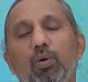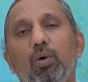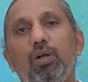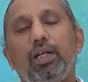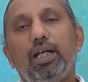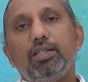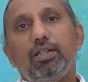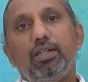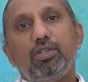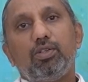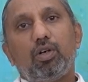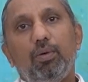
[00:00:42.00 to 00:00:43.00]
Oral cancer
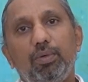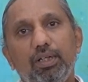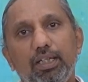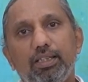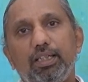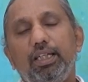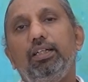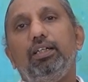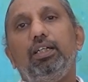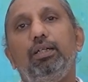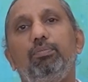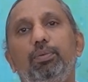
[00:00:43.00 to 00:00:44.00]
is commonly seen
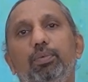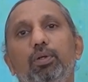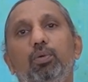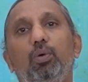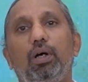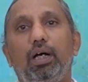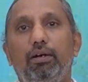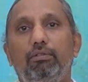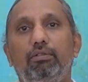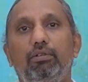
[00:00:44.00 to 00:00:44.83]
in people who have